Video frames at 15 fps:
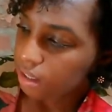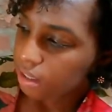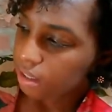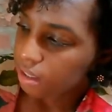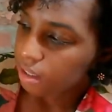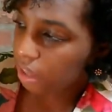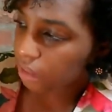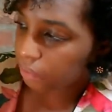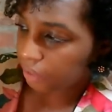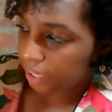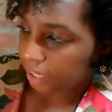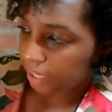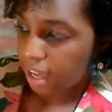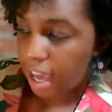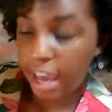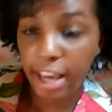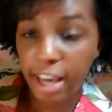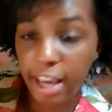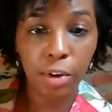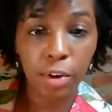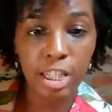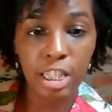Celery, a
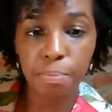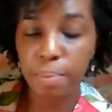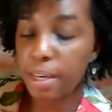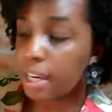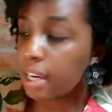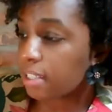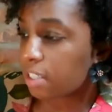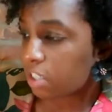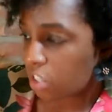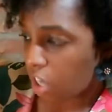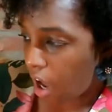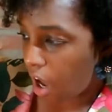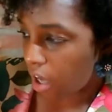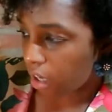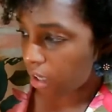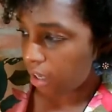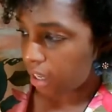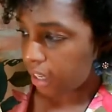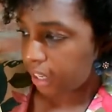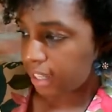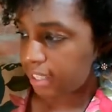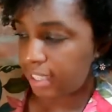crispy stalk
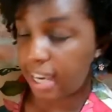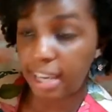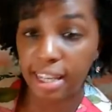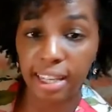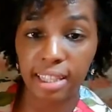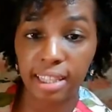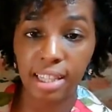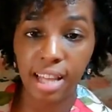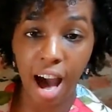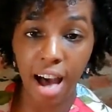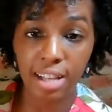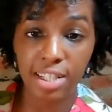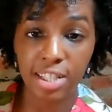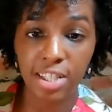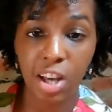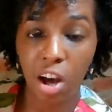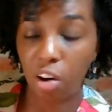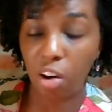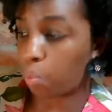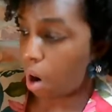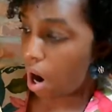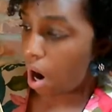containing lots of
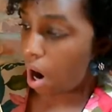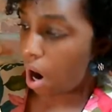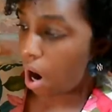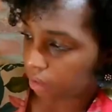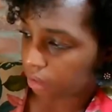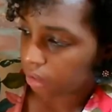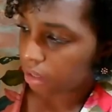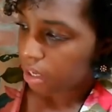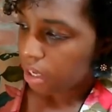water.